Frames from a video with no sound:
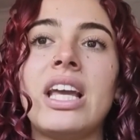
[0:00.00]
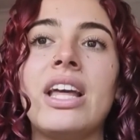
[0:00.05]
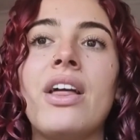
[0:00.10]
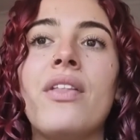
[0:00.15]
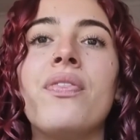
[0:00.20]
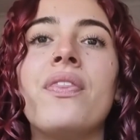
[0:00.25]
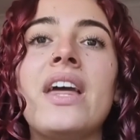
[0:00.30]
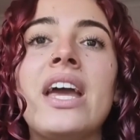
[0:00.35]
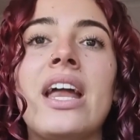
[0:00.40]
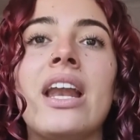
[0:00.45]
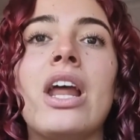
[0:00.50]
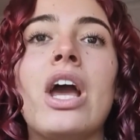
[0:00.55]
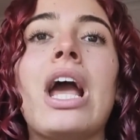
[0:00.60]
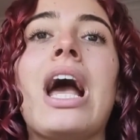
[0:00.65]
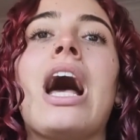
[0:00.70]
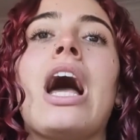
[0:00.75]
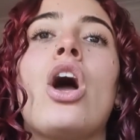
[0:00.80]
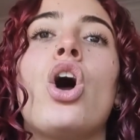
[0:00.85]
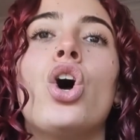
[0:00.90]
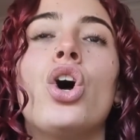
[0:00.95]
and then
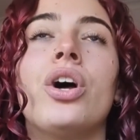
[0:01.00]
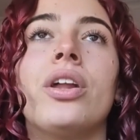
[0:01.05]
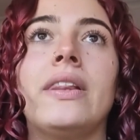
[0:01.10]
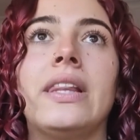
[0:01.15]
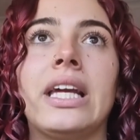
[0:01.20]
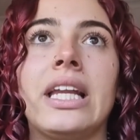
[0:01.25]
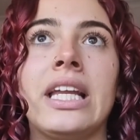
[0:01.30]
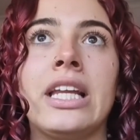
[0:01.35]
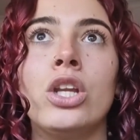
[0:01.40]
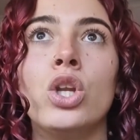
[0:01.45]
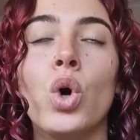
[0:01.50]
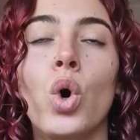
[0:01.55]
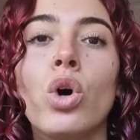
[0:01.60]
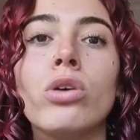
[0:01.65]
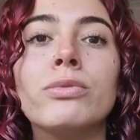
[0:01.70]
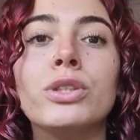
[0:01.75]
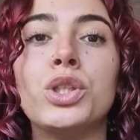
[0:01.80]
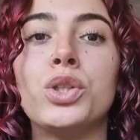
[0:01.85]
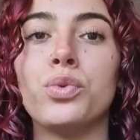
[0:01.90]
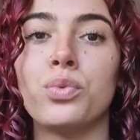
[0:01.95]
I heard that in
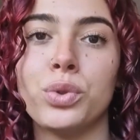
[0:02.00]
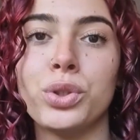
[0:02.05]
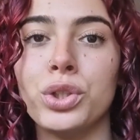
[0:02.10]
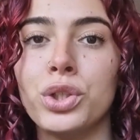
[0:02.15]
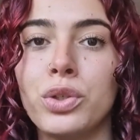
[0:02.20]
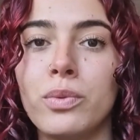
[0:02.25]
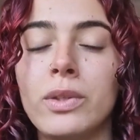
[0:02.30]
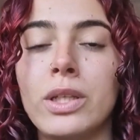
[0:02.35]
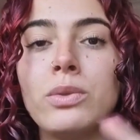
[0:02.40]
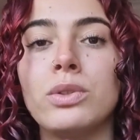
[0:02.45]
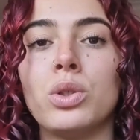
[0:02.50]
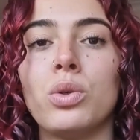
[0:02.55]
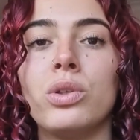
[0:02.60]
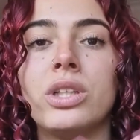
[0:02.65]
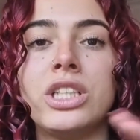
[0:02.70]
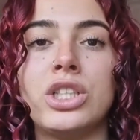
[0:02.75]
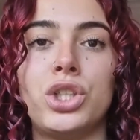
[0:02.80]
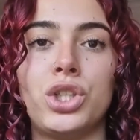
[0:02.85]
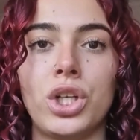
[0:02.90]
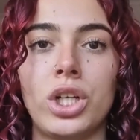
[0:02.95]
Norma's room, there was all
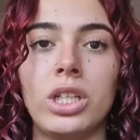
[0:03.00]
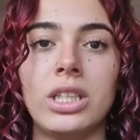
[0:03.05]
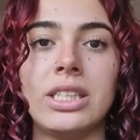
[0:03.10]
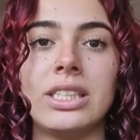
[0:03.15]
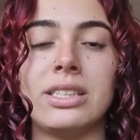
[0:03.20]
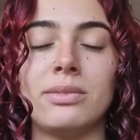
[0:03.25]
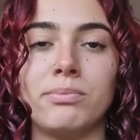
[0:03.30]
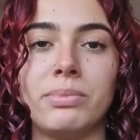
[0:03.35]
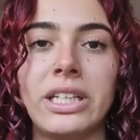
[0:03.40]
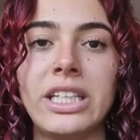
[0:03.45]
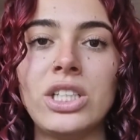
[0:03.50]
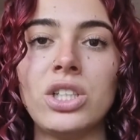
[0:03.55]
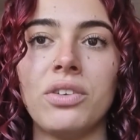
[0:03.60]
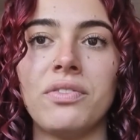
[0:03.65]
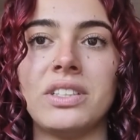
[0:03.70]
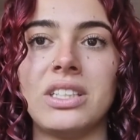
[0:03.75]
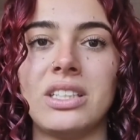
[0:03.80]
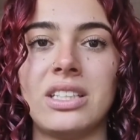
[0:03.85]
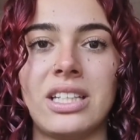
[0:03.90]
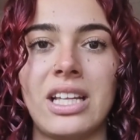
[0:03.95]
these journalists and police
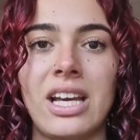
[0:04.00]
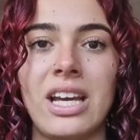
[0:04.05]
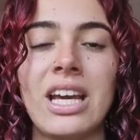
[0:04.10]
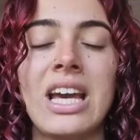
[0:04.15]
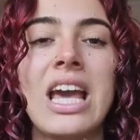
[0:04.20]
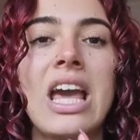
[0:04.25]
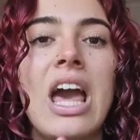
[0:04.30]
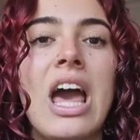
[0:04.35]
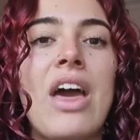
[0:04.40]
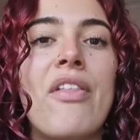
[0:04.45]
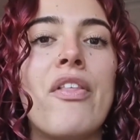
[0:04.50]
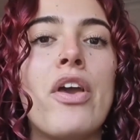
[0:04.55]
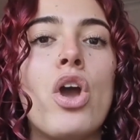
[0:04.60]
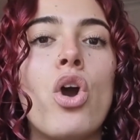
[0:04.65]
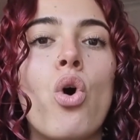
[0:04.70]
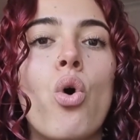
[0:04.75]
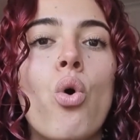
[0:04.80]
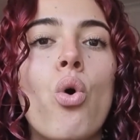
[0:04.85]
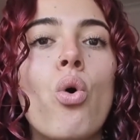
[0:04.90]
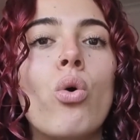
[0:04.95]
officers there, and they're
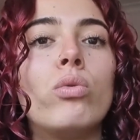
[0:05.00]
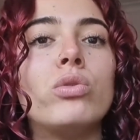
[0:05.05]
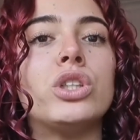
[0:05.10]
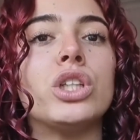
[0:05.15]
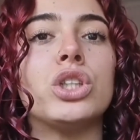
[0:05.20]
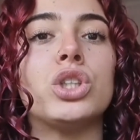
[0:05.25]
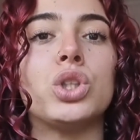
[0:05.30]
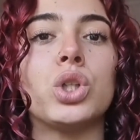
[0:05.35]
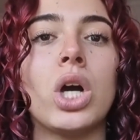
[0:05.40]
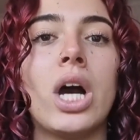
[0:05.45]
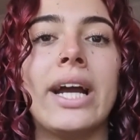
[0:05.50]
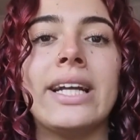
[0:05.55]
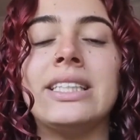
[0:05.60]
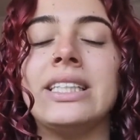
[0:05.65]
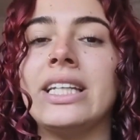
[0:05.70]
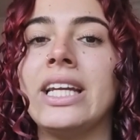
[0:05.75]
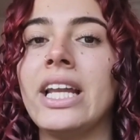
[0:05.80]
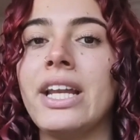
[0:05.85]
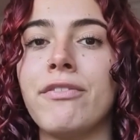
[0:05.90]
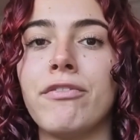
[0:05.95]
all just trying to
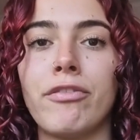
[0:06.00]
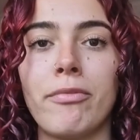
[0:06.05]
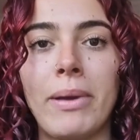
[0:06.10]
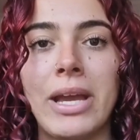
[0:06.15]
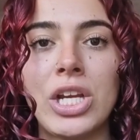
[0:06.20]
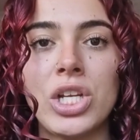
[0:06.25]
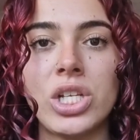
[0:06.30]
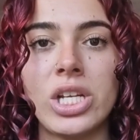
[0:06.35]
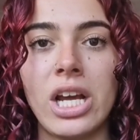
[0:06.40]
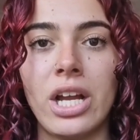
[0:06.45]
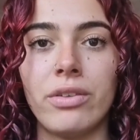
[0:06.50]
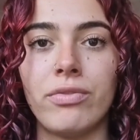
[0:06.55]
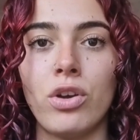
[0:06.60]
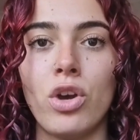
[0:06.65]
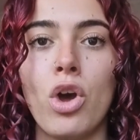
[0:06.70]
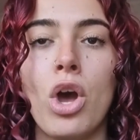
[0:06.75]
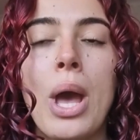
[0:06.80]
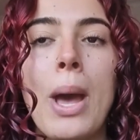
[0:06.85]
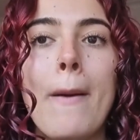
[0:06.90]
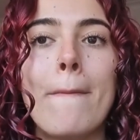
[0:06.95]
get information out of
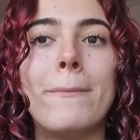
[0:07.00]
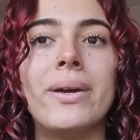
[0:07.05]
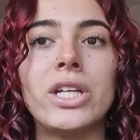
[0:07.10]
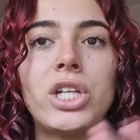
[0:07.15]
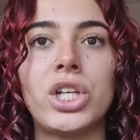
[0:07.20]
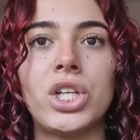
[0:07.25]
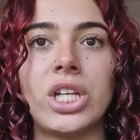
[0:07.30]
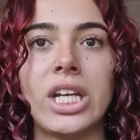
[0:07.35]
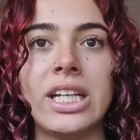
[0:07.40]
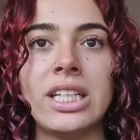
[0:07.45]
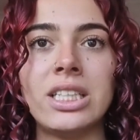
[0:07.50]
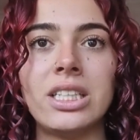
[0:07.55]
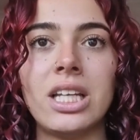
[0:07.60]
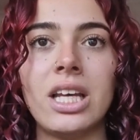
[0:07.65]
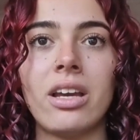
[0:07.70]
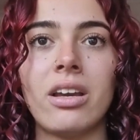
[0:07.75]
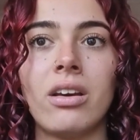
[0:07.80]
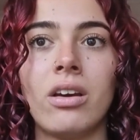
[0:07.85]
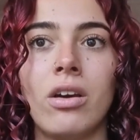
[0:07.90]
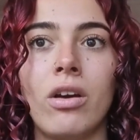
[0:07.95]
her, but she's
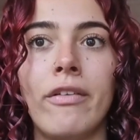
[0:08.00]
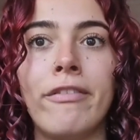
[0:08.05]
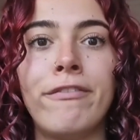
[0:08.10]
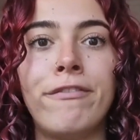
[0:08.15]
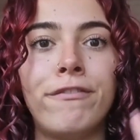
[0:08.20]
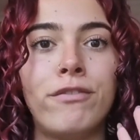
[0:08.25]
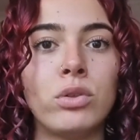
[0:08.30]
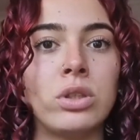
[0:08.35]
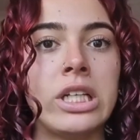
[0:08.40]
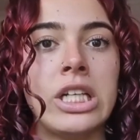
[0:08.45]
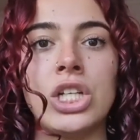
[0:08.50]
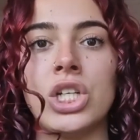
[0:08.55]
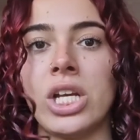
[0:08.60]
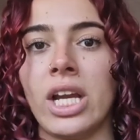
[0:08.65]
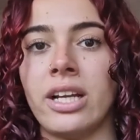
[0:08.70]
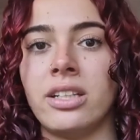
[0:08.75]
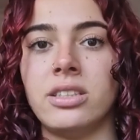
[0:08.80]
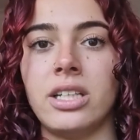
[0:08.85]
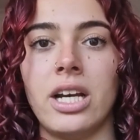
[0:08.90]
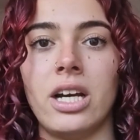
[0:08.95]
like fully
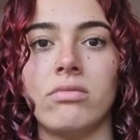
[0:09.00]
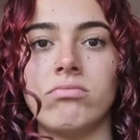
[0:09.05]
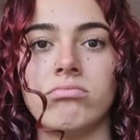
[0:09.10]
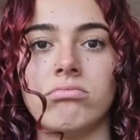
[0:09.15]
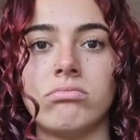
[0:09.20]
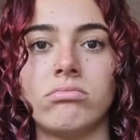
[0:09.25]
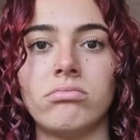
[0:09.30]
checked out.